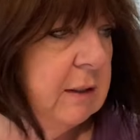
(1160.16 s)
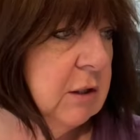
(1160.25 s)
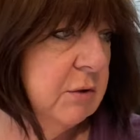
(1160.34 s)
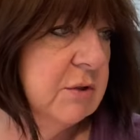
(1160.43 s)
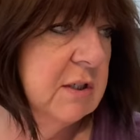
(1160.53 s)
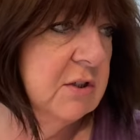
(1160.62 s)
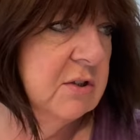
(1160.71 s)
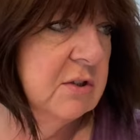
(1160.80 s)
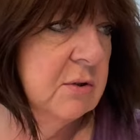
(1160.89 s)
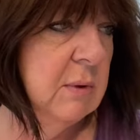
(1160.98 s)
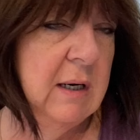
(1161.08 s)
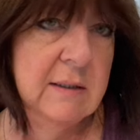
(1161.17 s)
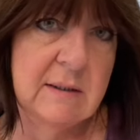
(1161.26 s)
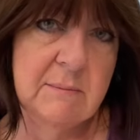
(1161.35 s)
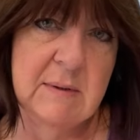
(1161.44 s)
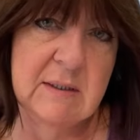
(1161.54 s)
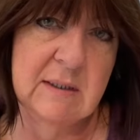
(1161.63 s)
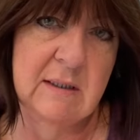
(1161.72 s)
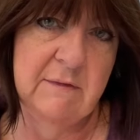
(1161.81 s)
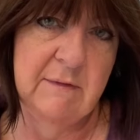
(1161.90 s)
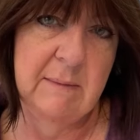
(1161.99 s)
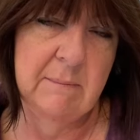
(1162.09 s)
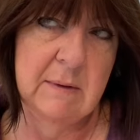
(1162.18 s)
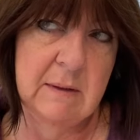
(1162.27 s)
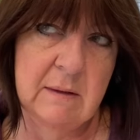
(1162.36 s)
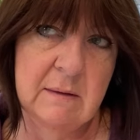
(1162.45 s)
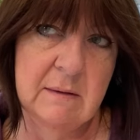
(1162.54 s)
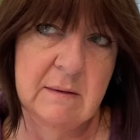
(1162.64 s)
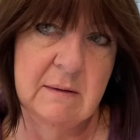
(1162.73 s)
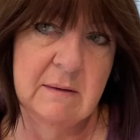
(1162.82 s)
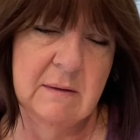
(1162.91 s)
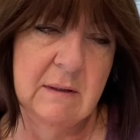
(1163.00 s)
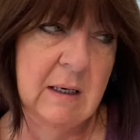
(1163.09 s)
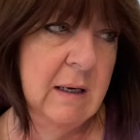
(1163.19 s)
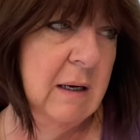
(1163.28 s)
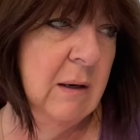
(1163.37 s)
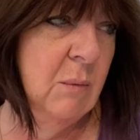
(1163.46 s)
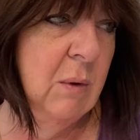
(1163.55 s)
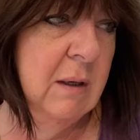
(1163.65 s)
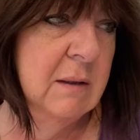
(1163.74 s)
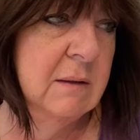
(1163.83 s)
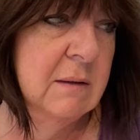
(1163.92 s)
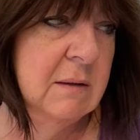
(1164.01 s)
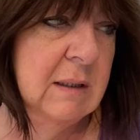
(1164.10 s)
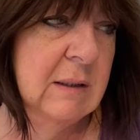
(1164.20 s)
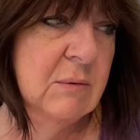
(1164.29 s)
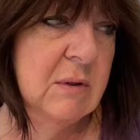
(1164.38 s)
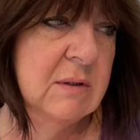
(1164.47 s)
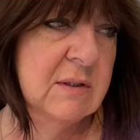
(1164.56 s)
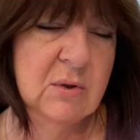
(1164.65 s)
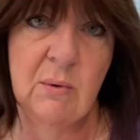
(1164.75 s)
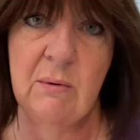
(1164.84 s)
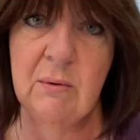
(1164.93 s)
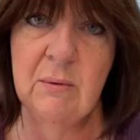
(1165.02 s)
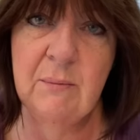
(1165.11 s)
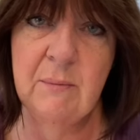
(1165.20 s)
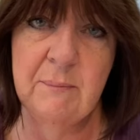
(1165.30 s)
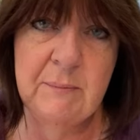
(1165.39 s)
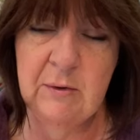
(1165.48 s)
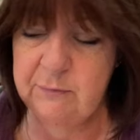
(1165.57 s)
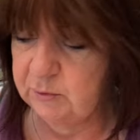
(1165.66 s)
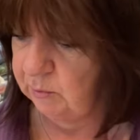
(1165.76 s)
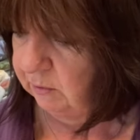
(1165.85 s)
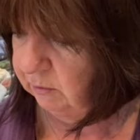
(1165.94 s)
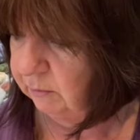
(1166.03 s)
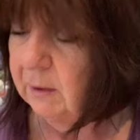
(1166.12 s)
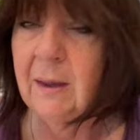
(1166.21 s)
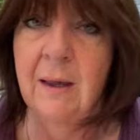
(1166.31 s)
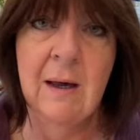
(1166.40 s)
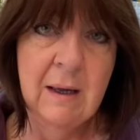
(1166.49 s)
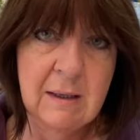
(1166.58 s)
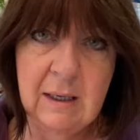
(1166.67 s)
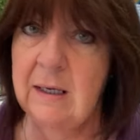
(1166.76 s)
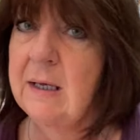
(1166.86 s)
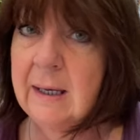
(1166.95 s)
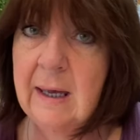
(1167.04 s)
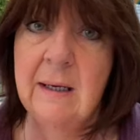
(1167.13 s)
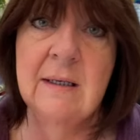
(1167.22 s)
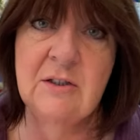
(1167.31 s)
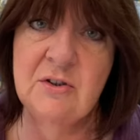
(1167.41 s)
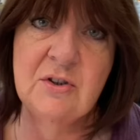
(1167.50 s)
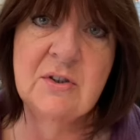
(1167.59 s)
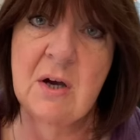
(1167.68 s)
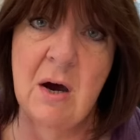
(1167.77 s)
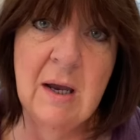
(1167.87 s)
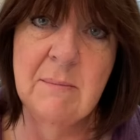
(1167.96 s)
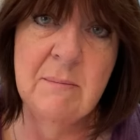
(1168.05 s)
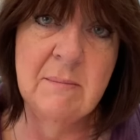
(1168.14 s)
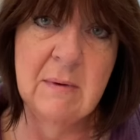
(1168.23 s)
new stitches and twine. I did miss the November one. It was a squirrel, beautiful squirrel. Again, it's just time.